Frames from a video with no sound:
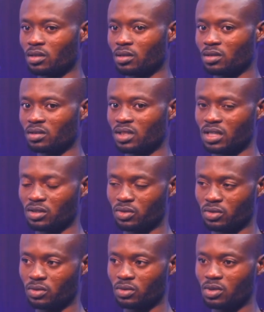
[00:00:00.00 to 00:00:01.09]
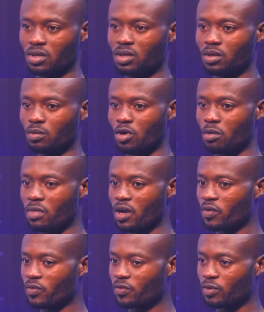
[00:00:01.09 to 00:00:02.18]
or 10 too. But on my
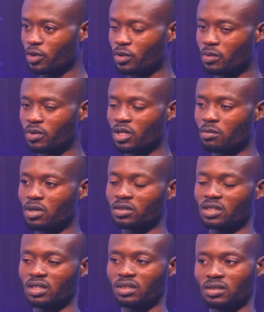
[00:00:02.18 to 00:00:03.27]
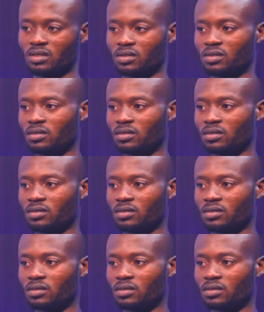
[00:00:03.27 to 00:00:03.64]
own floor, we are about 18.